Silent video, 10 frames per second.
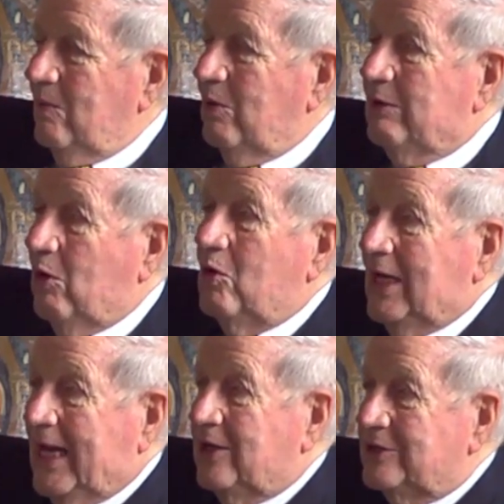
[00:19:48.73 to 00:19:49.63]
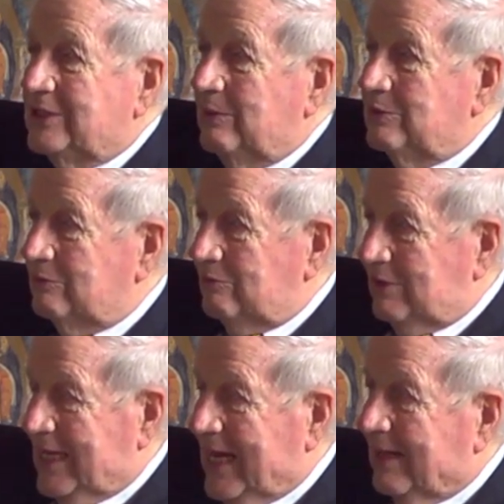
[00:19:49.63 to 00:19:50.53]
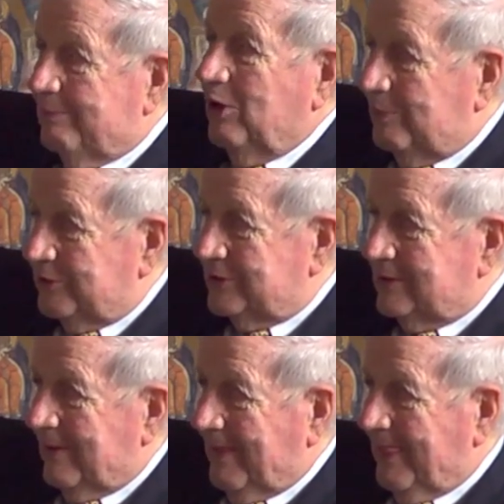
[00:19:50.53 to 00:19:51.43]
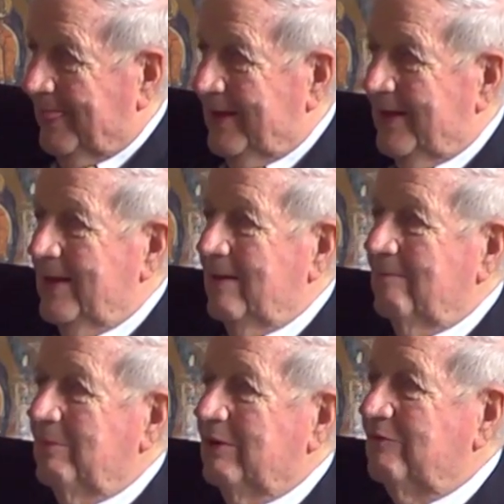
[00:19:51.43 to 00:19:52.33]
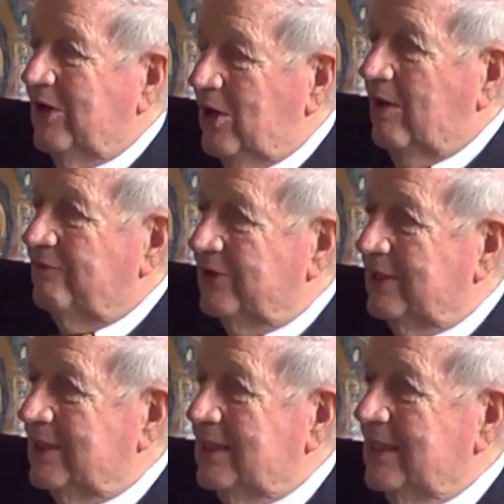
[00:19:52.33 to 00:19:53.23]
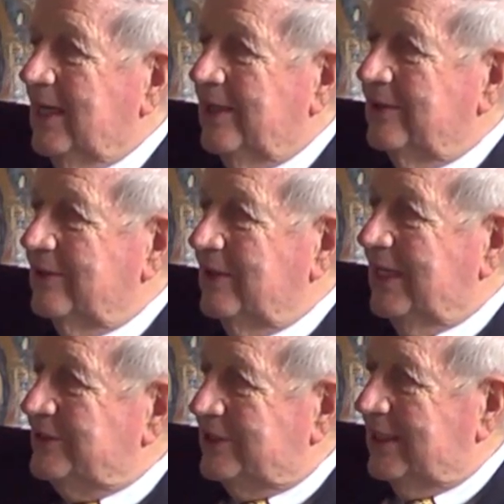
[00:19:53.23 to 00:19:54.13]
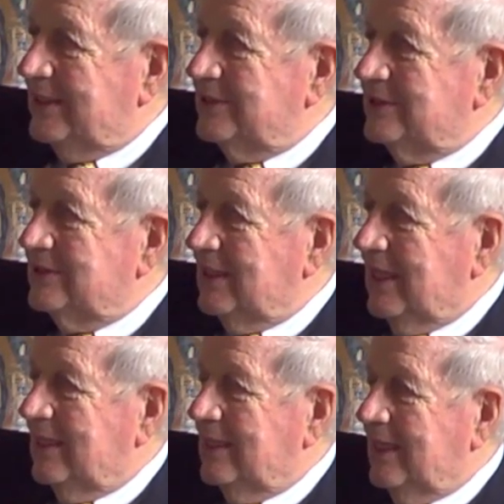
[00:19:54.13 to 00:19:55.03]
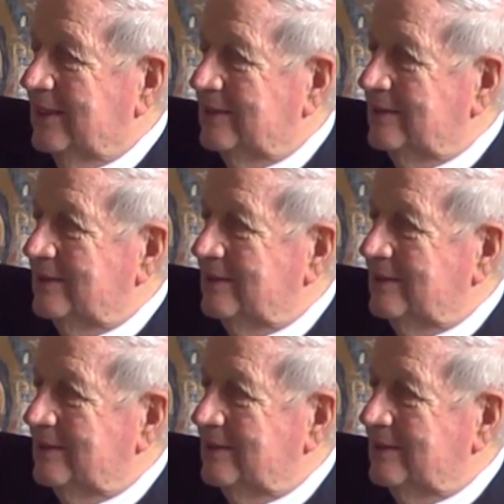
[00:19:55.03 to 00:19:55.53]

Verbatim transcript: When he wrote letters, he, was, he had a purpose. But very often, the other essays, and, and